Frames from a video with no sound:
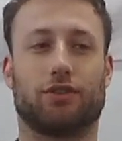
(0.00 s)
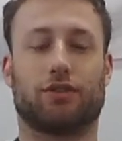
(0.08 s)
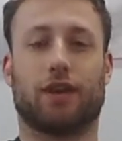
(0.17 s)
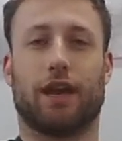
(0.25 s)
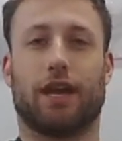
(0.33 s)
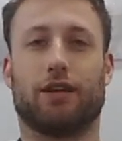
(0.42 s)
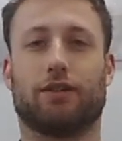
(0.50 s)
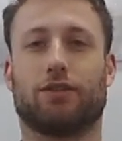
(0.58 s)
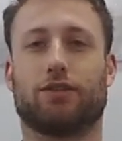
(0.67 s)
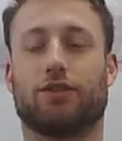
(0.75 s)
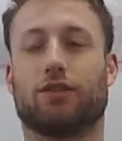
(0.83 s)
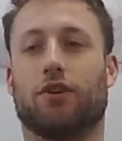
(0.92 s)
Okay,
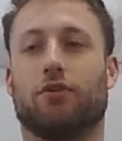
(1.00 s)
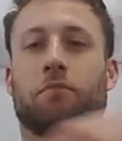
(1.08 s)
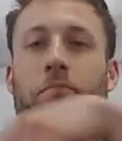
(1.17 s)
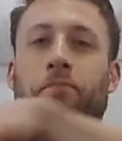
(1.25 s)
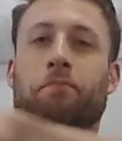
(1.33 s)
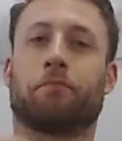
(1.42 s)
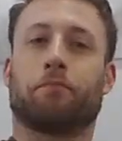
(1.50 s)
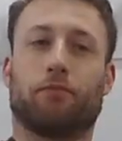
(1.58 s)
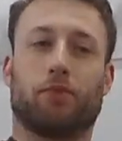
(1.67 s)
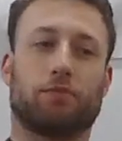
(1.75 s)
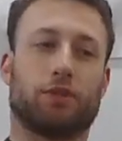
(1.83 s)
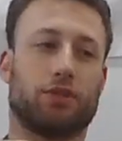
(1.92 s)
so
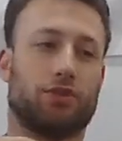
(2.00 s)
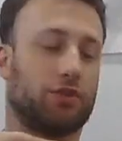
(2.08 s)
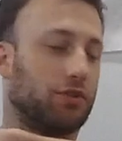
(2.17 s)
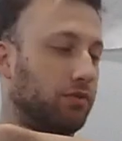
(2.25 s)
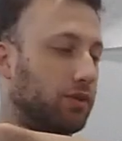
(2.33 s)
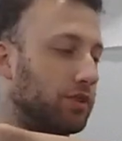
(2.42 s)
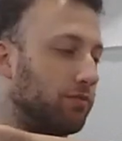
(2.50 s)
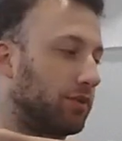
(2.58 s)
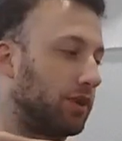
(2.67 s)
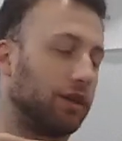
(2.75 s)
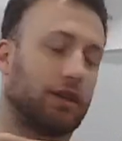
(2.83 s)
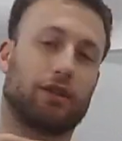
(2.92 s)
what I'm gonna do is
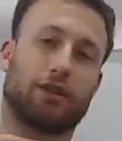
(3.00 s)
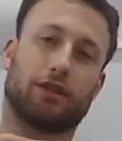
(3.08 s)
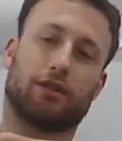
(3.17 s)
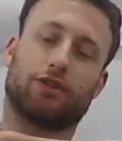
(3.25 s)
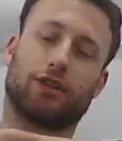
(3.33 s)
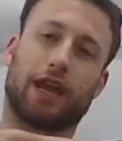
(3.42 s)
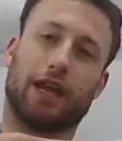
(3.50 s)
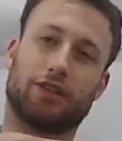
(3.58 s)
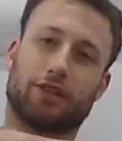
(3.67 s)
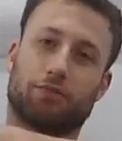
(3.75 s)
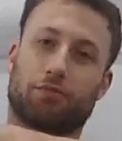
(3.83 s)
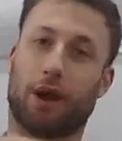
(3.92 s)

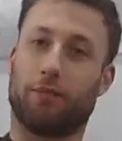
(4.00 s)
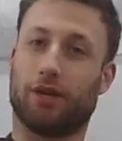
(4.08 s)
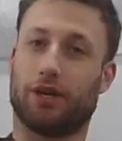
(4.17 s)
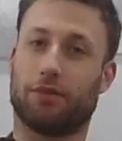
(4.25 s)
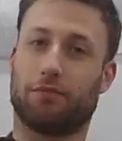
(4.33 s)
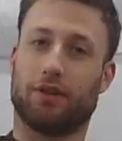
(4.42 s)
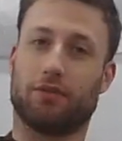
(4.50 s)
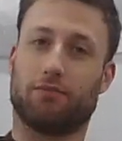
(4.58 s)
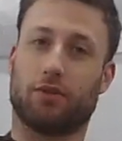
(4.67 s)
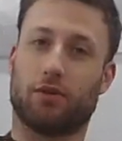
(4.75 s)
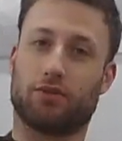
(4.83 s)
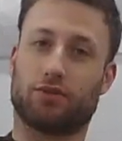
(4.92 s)
today's is probably gonna be the
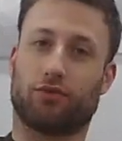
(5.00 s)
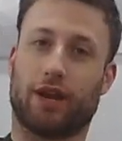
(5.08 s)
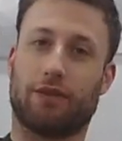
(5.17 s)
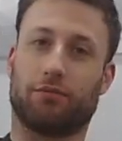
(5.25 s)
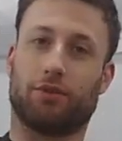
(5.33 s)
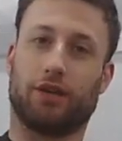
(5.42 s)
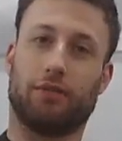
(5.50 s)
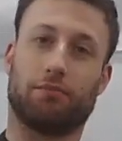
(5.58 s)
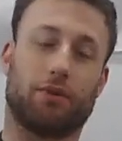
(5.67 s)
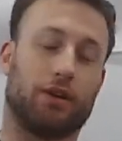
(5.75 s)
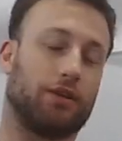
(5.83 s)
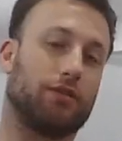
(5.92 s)
most rambly,
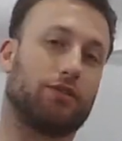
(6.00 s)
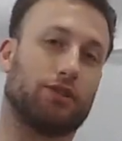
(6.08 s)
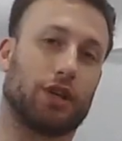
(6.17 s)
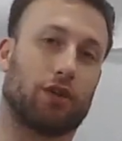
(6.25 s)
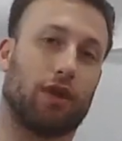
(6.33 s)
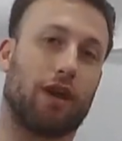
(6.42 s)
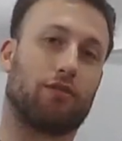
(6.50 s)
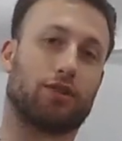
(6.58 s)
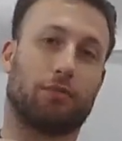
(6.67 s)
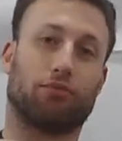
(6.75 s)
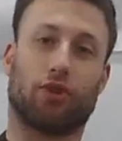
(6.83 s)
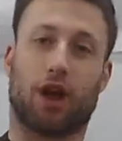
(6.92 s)
but stick around because
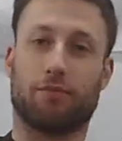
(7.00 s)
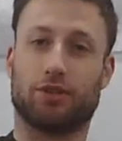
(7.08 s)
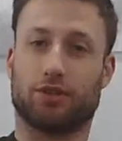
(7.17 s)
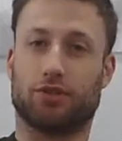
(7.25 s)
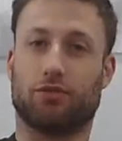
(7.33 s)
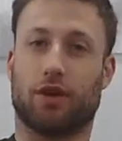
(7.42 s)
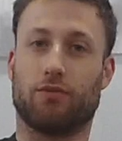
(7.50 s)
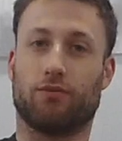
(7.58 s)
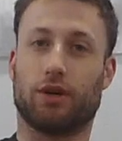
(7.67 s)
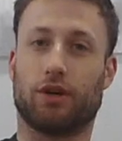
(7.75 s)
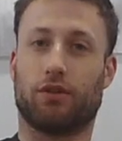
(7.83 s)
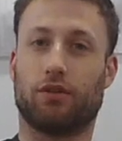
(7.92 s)
I promise you I
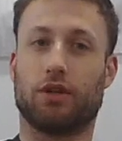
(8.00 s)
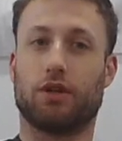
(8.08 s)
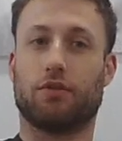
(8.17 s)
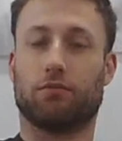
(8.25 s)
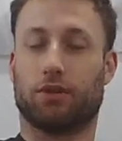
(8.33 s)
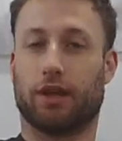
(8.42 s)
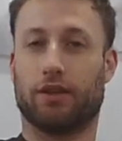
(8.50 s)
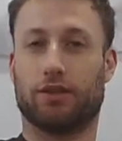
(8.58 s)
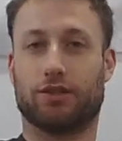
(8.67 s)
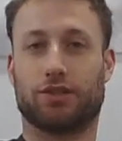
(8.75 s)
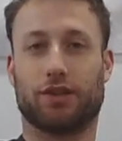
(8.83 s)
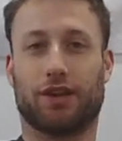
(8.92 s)
will play
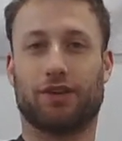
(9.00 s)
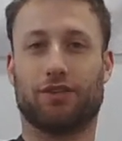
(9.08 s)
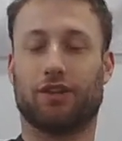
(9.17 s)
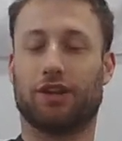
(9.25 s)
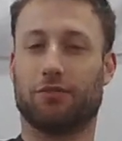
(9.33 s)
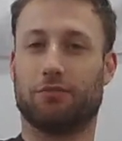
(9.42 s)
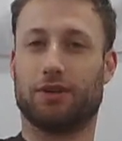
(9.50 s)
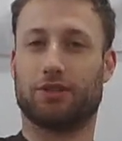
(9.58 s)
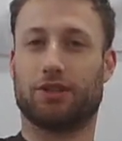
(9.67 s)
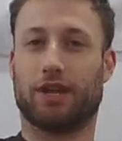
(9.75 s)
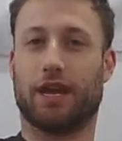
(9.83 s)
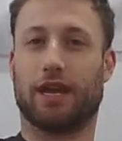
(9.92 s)
this thing a little bit
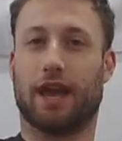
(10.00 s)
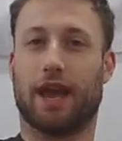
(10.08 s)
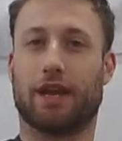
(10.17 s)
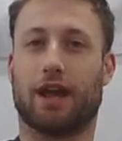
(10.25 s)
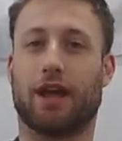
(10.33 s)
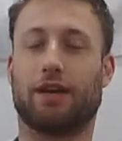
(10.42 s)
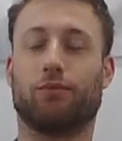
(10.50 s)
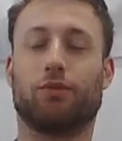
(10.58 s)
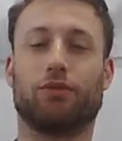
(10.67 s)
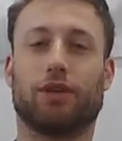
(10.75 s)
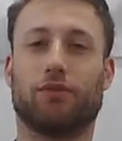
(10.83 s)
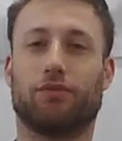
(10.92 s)
today, and I
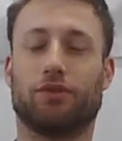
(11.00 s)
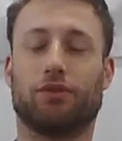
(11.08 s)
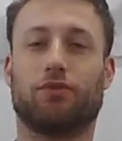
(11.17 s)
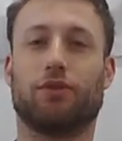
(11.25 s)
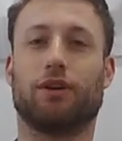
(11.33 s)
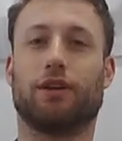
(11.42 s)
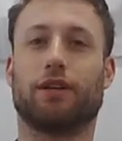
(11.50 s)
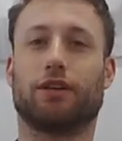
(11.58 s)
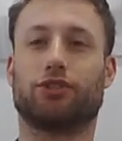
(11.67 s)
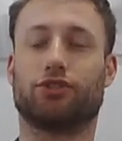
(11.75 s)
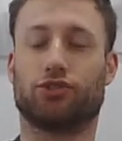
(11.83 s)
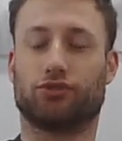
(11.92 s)
will give you an
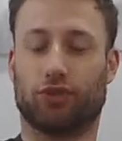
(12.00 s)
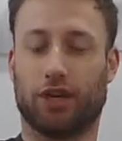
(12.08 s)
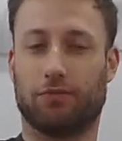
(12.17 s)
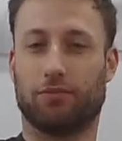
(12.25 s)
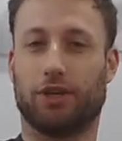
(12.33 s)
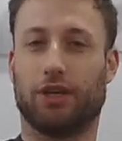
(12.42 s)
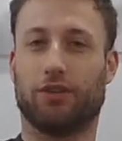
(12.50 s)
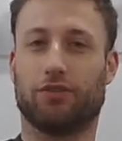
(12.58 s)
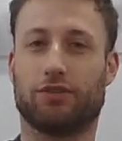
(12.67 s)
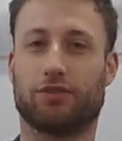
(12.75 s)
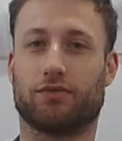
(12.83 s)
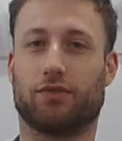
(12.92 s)
extremely
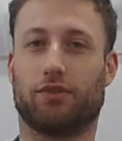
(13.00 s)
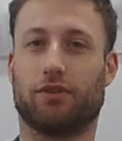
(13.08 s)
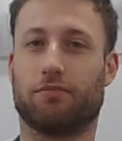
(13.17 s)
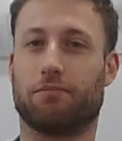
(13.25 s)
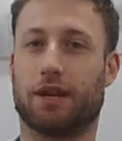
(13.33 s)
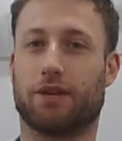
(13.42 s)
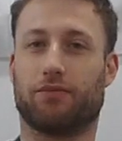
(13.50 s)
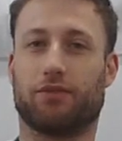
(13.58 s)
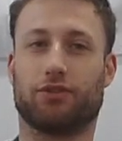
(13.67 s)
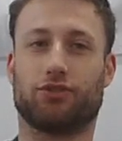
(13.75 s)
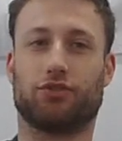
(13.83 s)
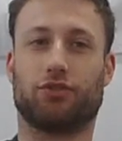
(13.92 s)
useful and
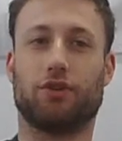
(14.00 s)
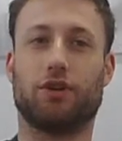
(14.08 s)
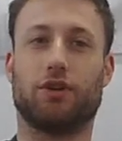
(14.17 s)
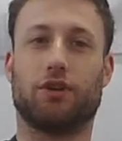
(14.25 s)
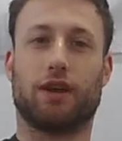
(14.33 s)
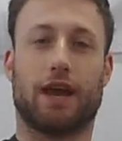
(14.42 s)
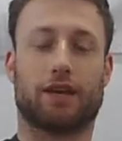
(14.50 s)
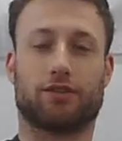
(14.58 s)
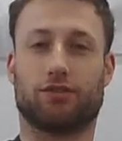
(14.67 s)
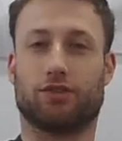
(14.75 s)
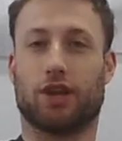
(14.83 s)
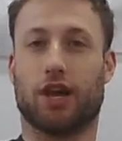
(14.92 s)
beneficial
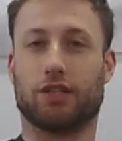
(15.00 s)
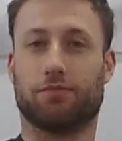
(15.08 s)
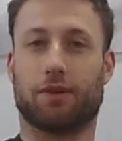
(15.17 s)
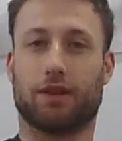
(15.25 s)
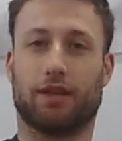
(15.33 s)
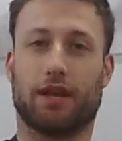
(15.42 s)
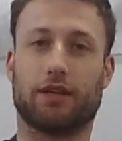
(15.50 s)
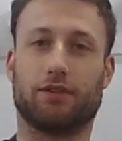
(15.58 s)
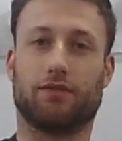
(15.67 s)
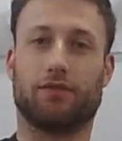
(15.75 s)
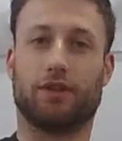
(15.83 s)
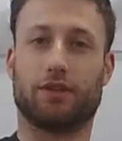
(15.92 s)
exercise by the end
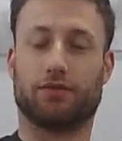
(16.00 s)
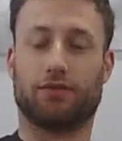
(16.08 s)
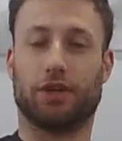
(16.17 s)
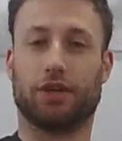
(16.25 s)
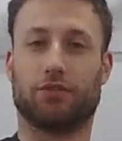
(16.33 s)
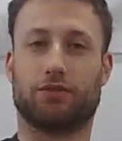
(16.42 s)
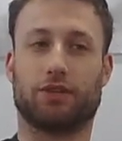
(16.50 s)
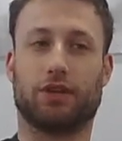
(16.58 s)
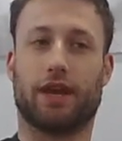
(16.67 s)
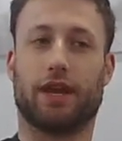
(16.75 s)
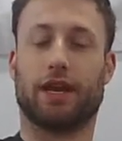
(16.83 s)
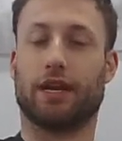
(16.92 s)
of this video
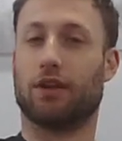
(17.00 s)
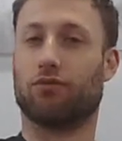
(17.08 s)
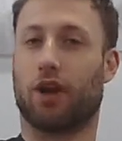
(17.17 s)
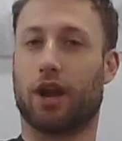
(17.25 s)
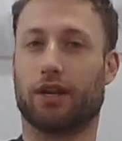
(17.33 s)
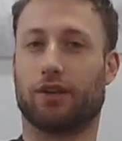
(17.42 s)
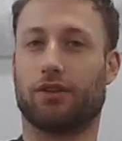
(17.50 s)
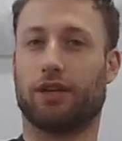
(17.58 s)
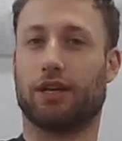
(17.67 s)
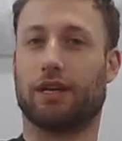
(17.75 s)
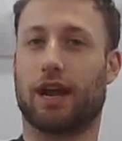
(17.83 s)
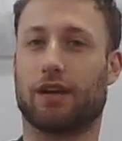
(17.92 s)
today. And
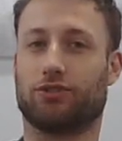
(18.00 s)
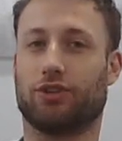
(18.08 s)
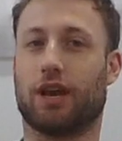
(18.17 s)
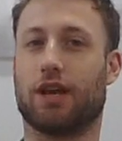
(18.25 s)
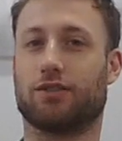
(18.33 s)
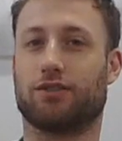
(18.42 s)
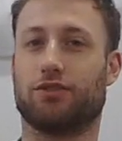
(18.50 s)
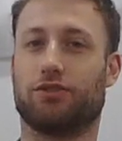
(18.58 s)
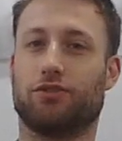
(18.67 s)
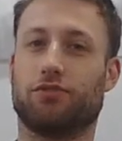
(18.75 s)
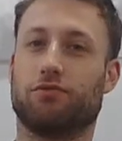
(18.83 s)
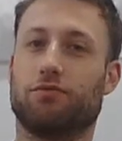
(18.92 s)
ironically, it actually has to
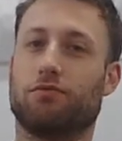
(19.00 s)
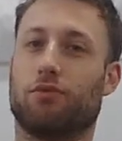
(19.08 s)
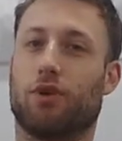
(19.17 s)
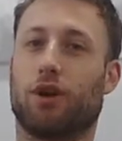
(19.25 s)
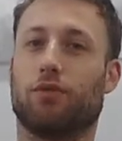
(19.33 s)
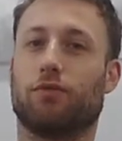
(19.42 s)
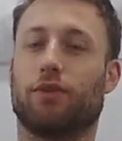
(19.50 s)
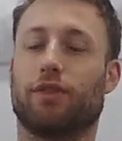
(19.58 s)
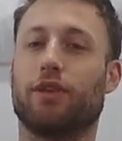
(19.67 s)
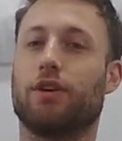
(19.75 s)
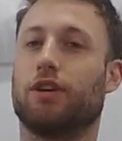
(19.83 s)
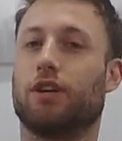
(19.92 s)
do more with
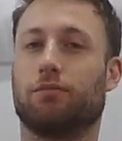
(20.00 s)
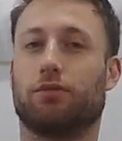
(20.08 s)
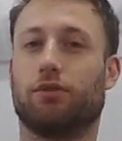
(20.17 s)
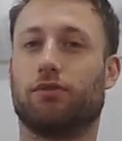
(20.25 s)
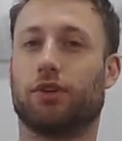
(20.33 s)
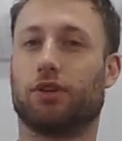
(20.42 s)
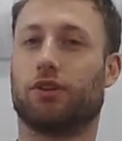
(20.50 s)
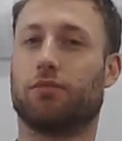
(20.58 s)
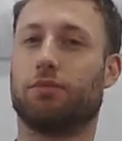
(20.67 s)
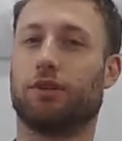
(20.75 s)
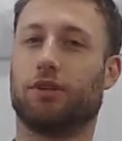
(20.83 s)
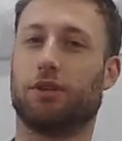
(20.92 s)
improving their
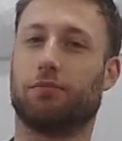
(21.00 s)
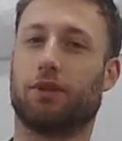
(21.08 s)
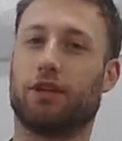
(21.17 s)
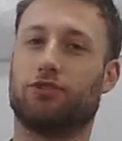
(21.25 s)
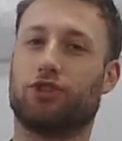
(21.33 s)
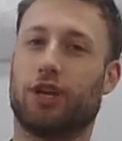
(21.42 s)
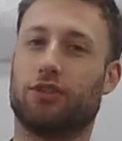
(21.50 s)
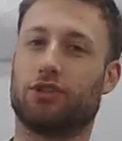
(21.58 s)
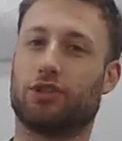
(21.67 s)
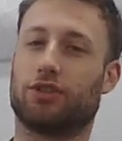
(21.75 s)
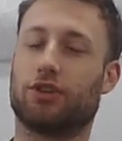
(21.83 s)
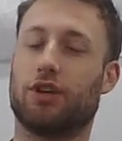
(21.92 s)
ability to play
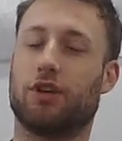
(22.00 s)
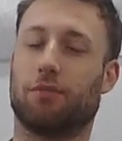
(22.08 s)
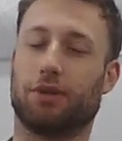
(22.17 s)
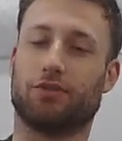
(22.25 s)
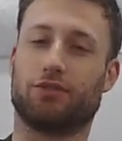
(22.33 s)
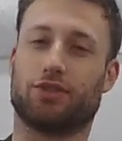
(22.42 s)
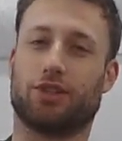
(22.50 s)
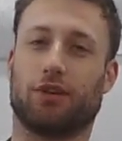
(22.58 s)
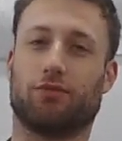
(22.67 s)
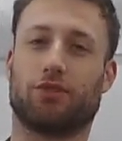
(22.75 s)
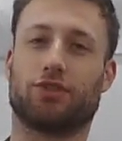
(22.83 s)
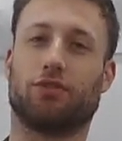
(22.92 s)
changes, but you'll
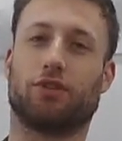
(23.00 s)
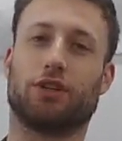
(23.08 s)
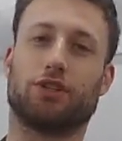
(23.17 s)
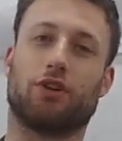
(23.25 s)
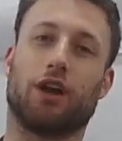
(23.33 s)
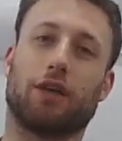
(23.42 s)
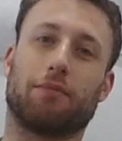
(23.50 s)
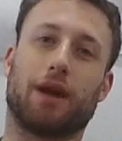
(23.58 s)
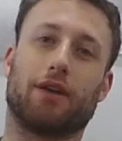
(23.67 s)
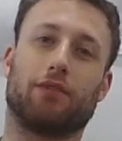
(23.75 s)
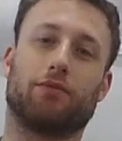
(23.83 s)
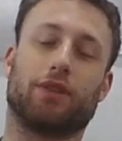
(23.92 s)
see, we're still going to talk
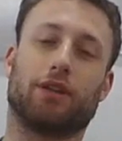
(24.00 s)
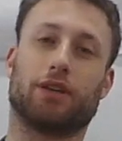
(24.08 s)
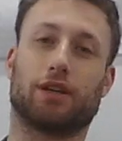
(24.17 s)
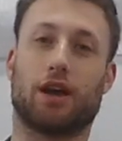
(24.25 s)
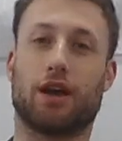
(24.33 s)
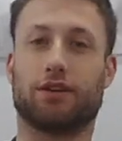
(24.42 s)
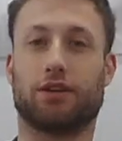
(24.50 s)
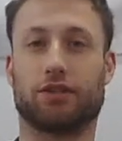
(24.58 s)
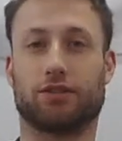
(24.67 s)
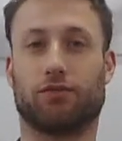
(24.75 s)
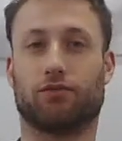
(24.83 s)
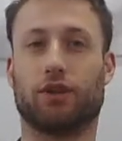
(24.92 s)
about it within the
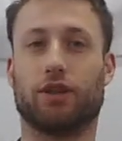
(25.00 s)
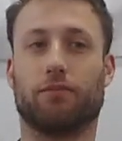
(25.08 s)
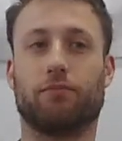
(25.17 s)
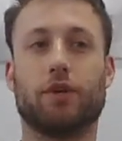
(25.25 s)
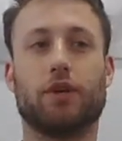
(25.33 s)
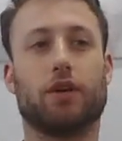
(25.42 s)
context of rhythm.